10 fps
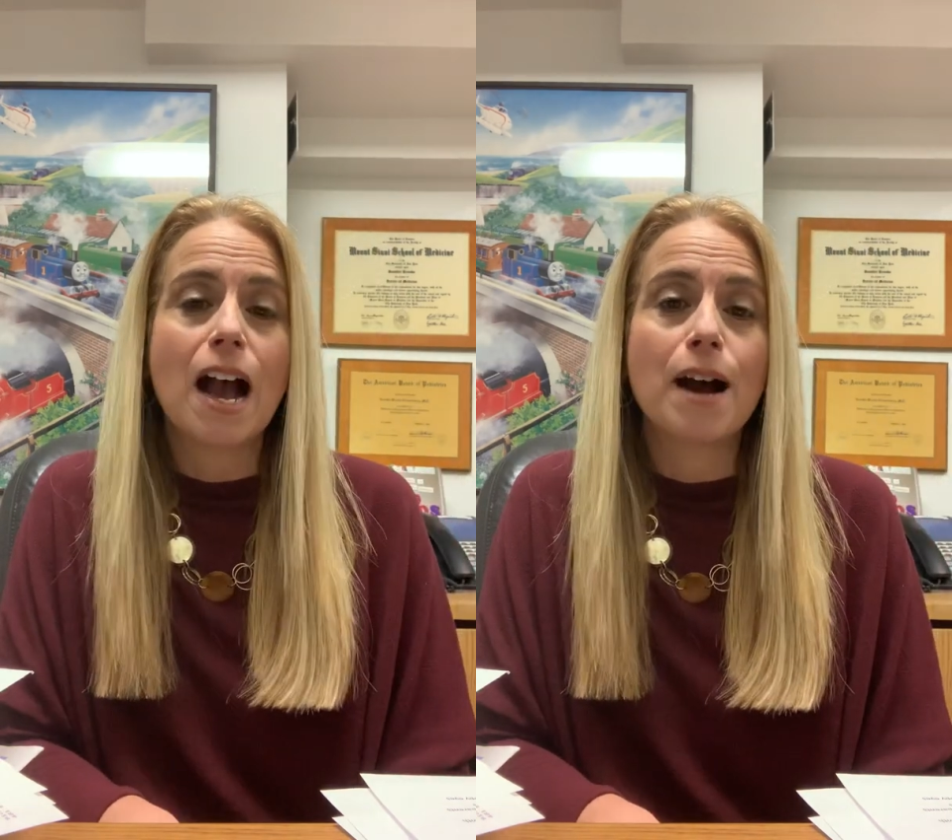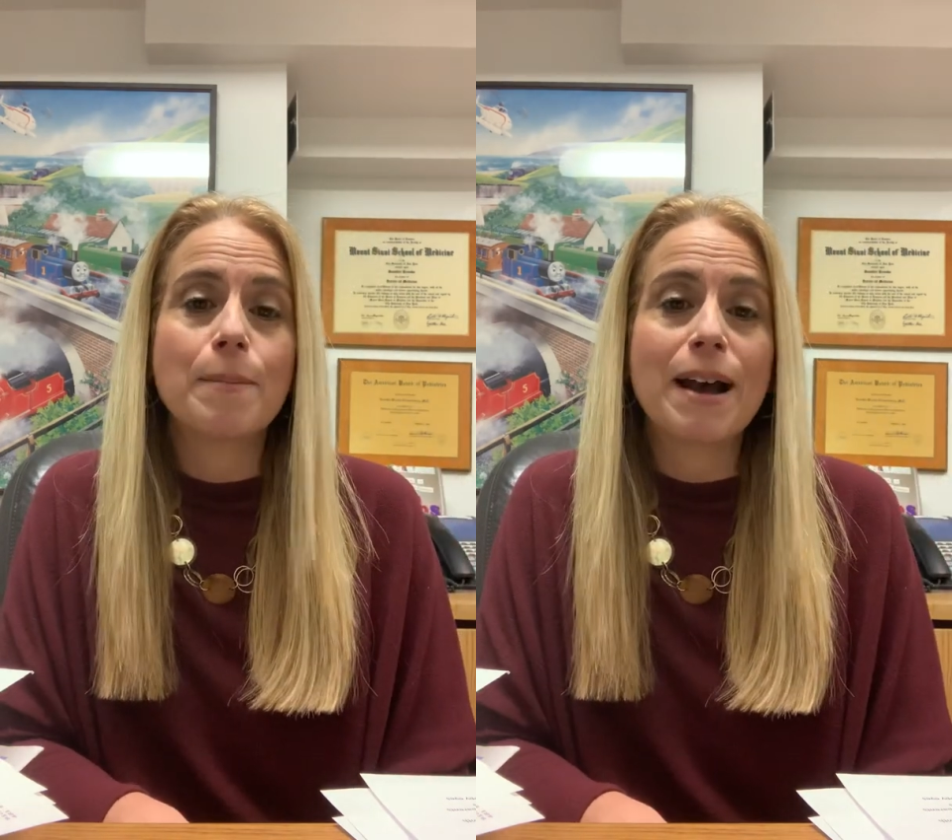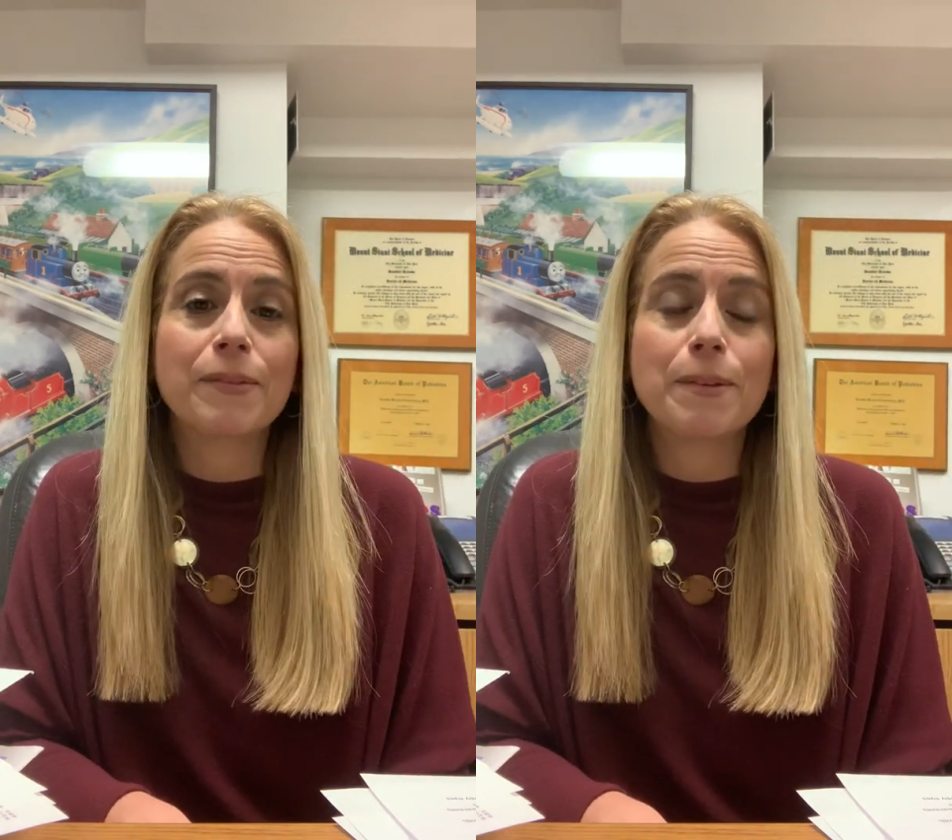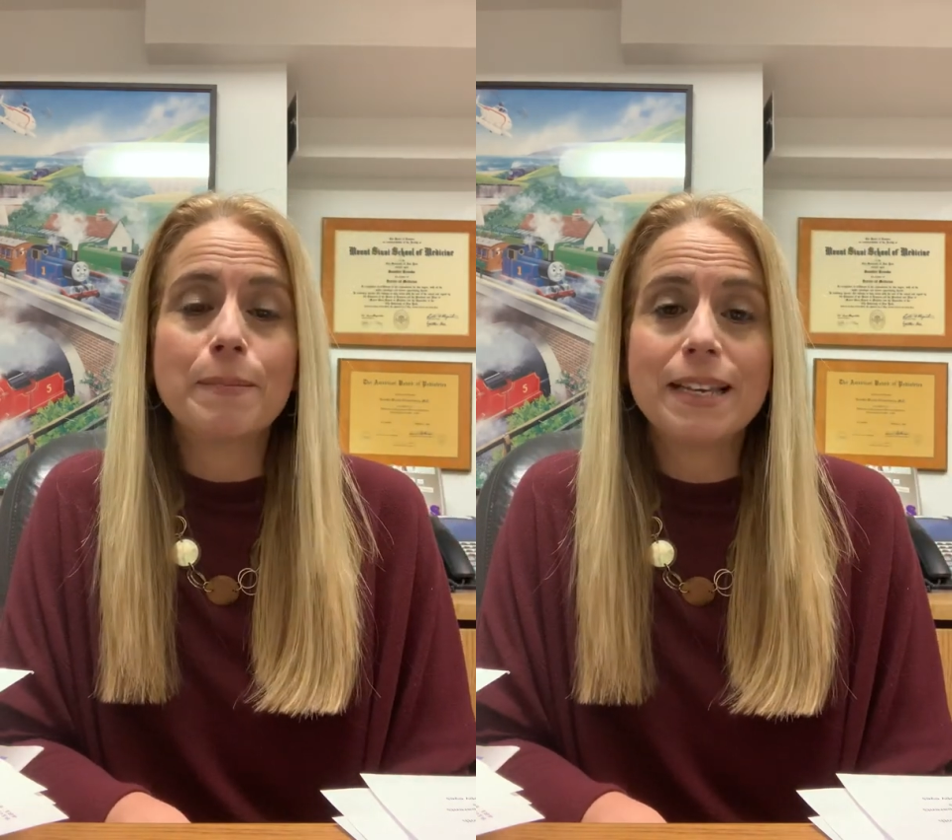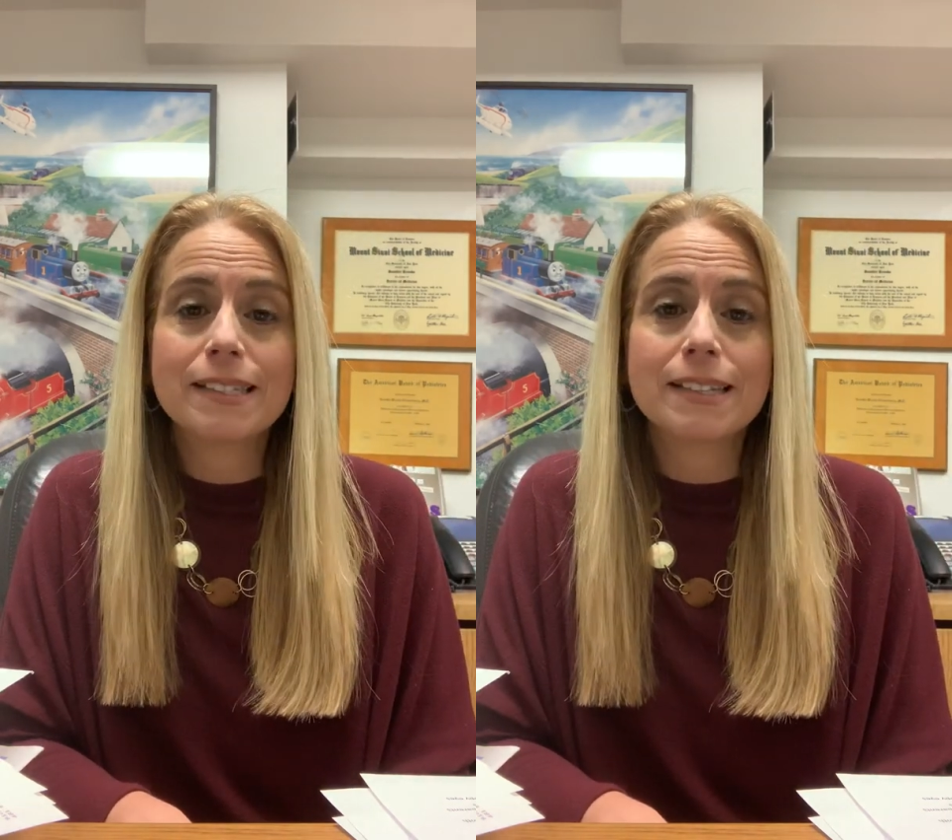about the
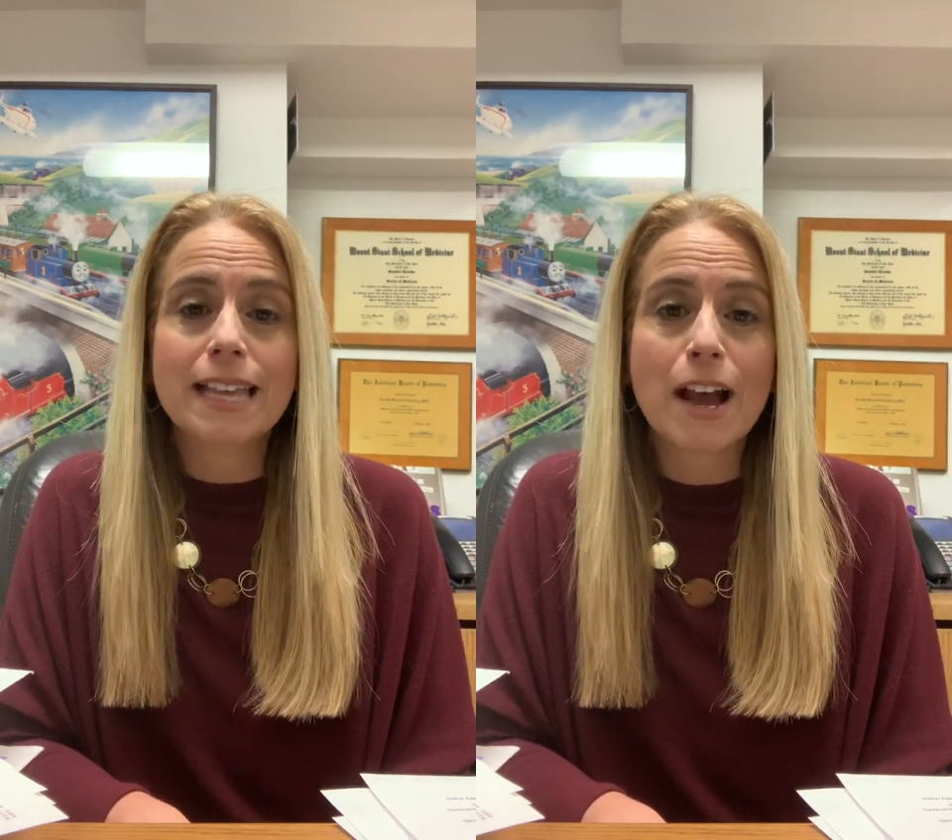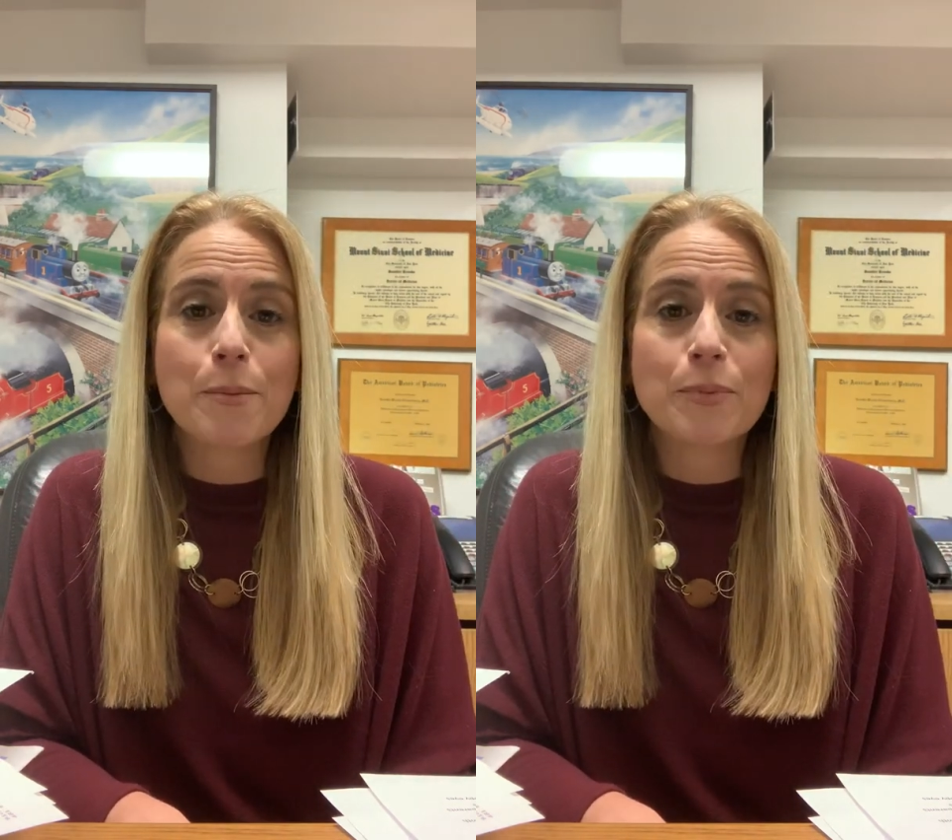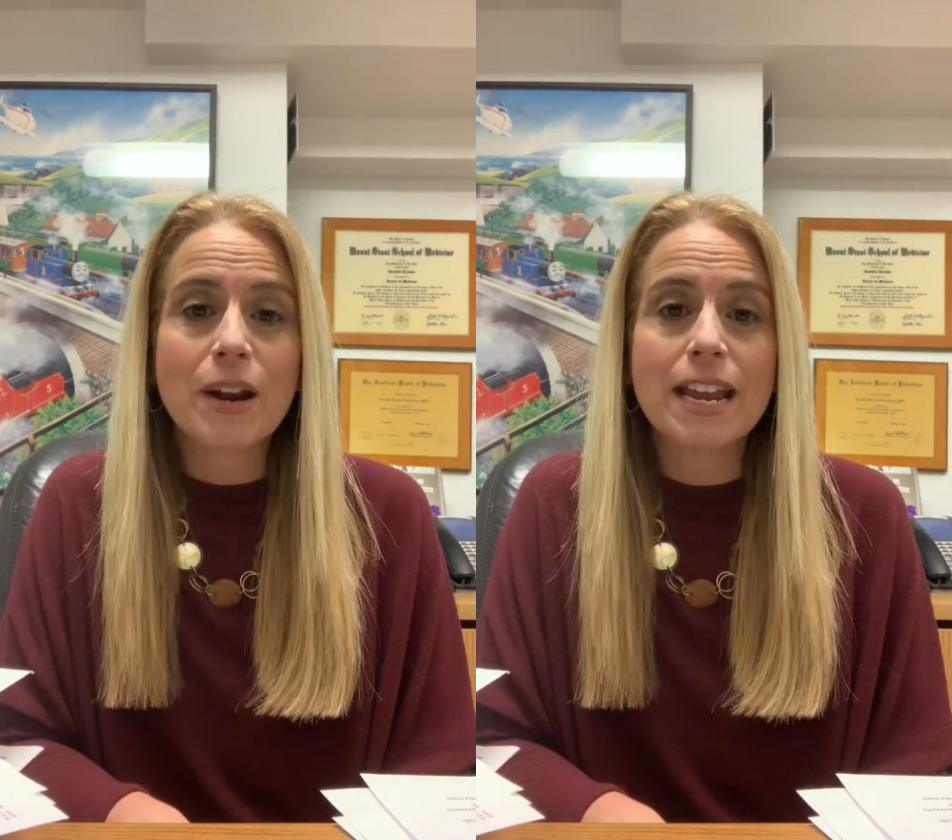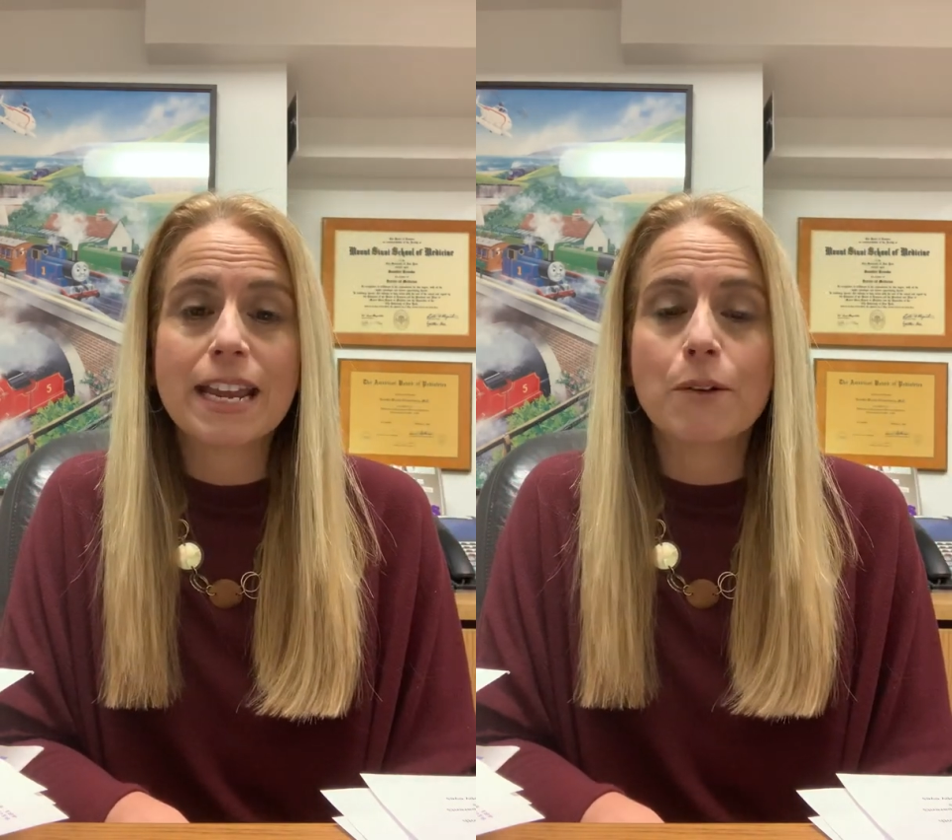measles outbreak